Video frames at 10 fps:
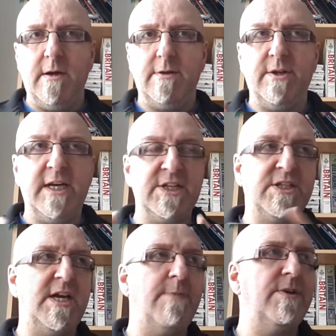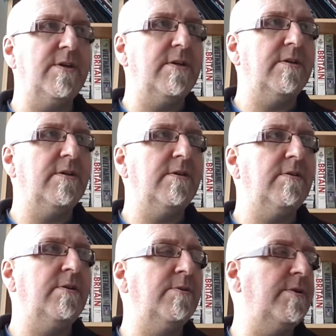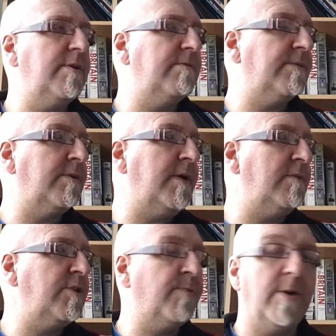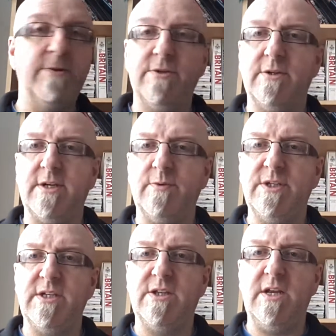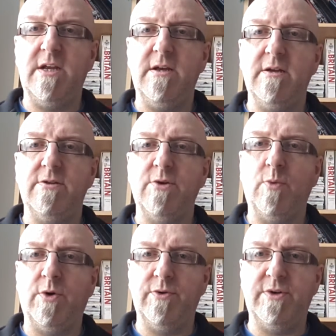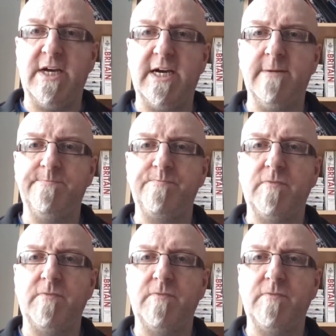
the last time you were around, you probably know that we did the 109,